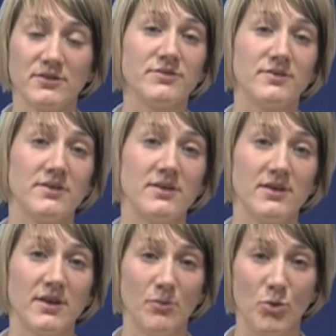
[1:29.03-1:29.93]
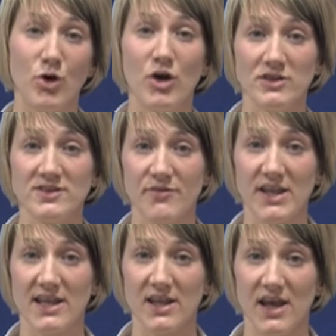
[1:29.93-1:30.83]
of war on
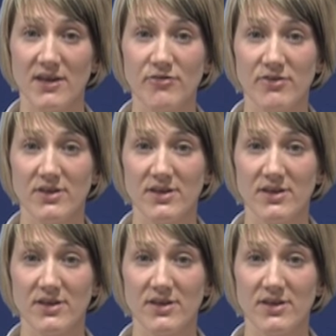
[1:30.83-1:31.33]
civilian life,